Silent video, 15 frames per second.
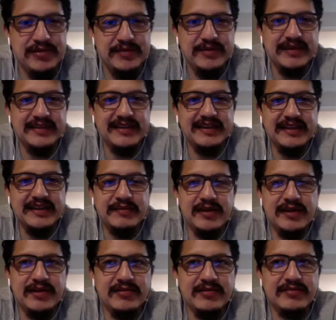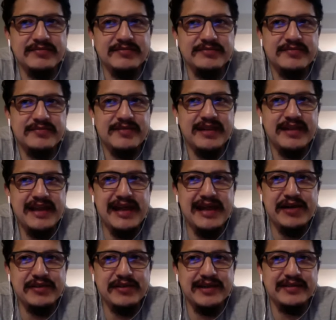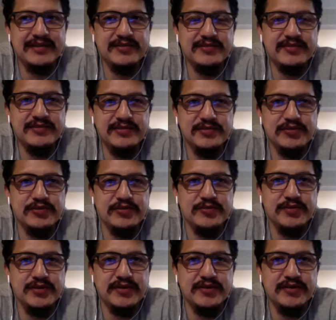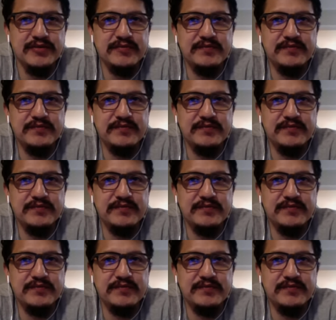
I mean, think about how like uber